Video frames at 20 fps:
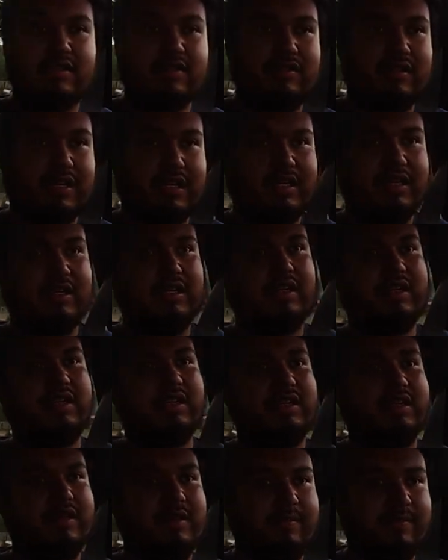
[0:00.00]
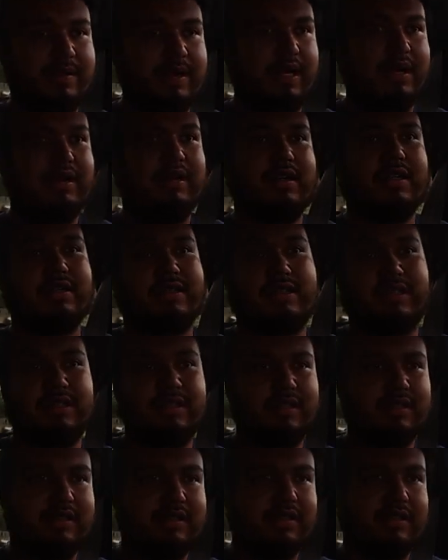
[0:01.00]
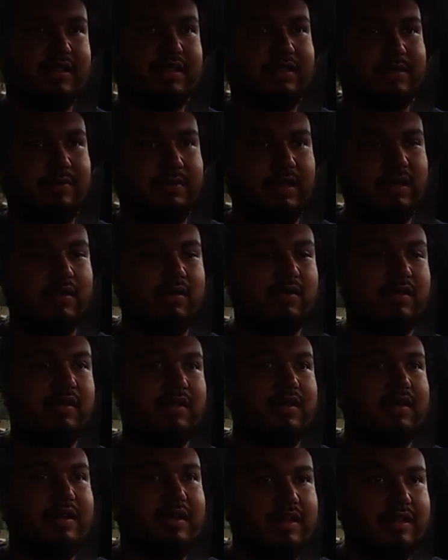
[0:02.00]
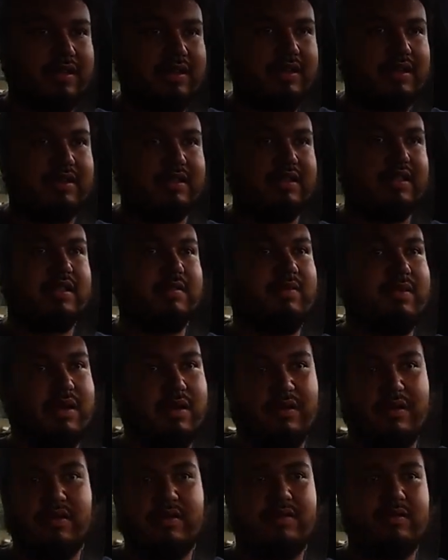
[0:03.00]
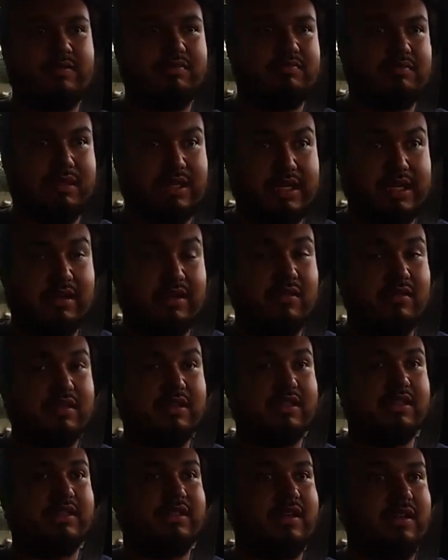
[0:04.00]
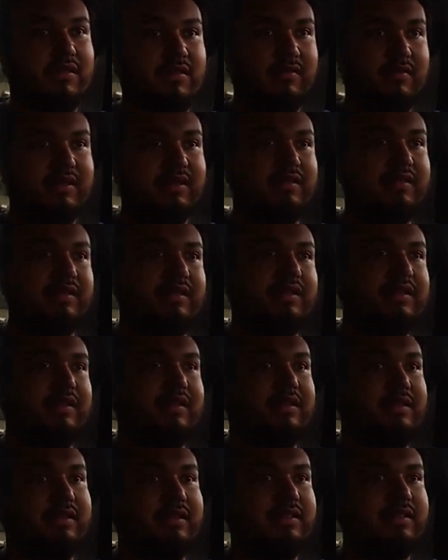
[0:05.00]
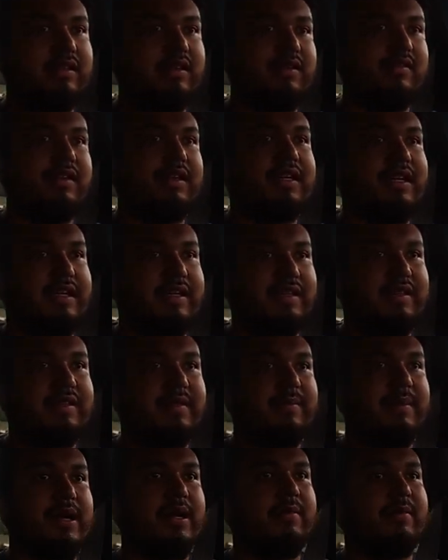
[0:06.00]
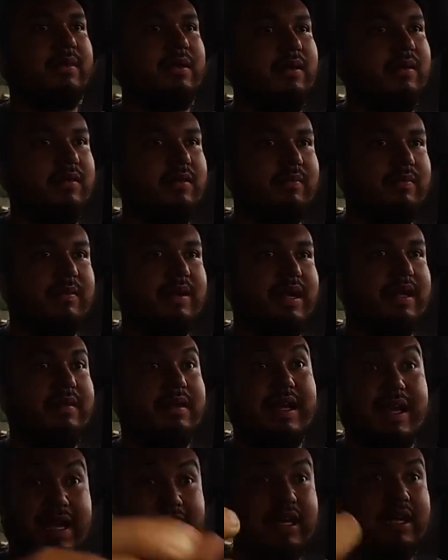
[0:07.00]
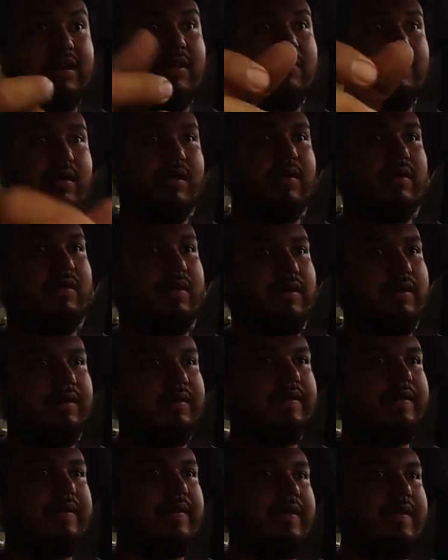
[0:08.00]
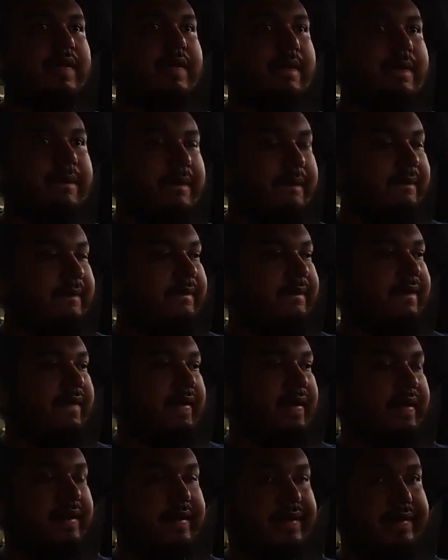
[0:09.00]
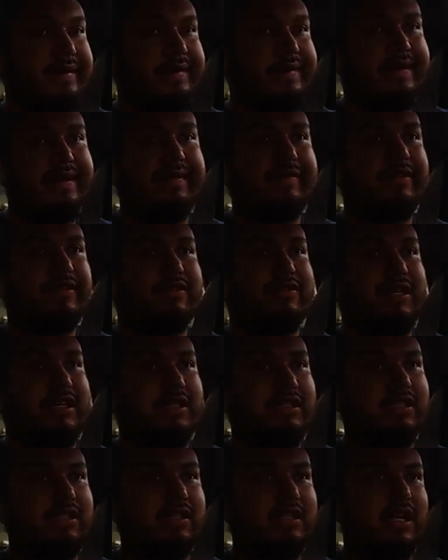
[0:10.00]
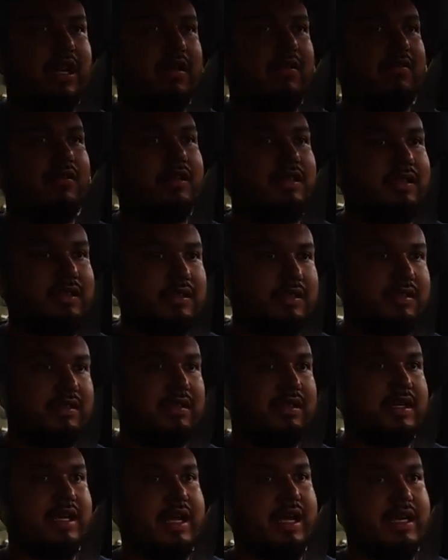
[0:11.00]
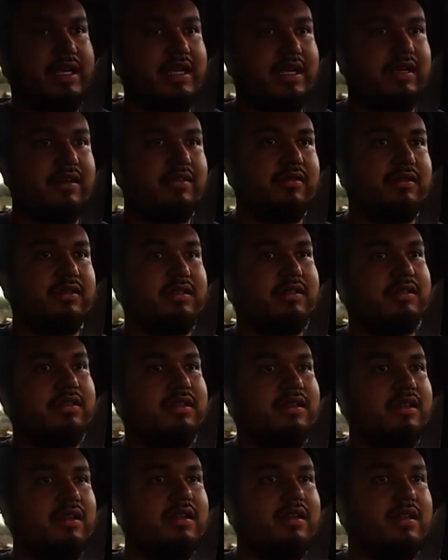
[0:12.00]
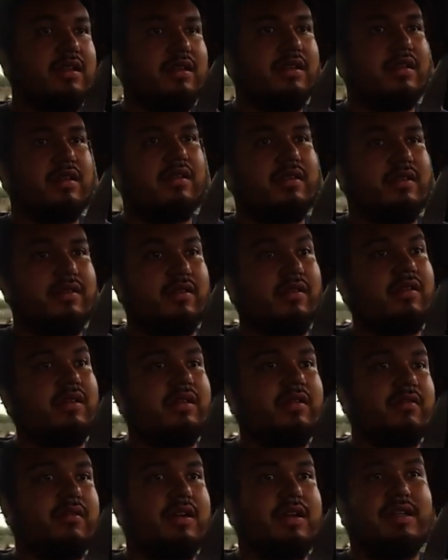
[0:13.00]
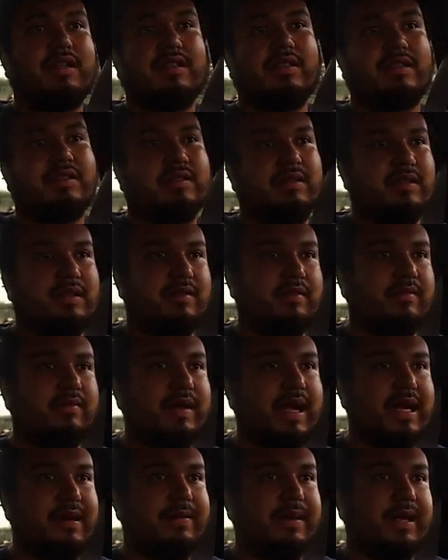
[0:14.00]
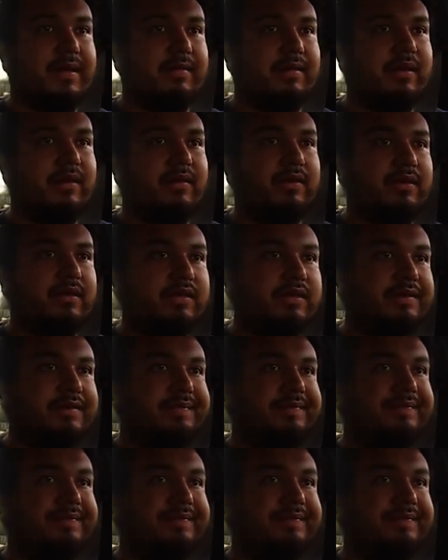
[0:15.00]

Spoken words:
so I could have compared it to this blower. Because this blower, it holds its own. You know, it ain't a bad handheld blower. I never tried Shindaiwa's handheld. The only one's the backpack blowers,